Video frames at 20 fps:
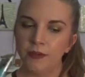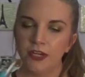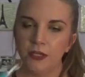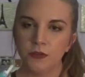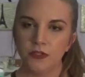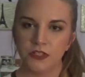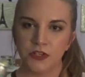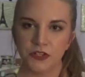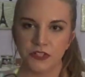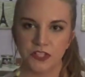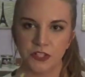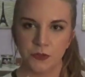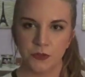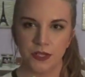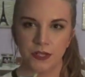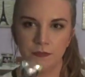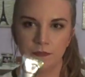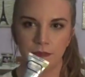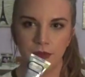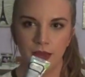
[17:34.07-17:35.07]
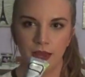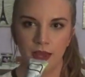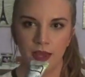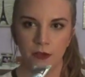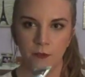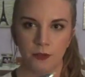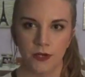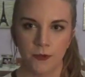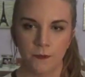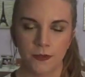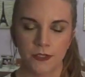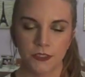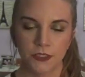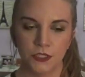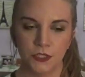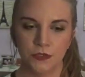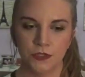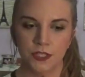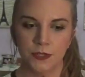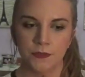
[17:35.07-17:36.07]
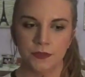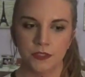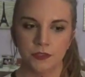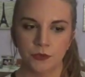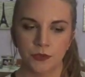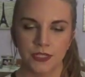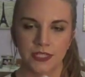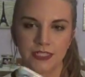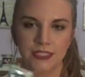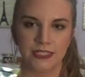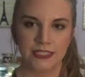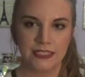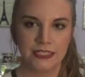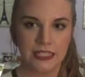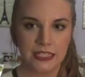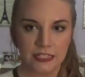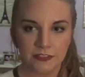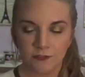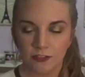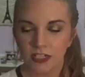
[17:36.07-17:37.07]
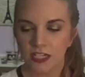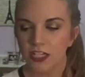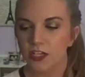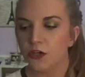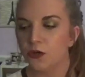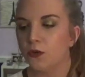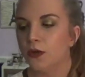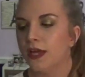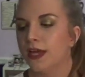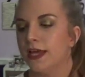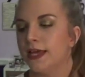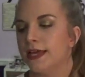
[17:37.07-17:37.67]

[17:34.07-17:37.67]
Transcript: and it was also in my What I Want to Use Up in 2016 video.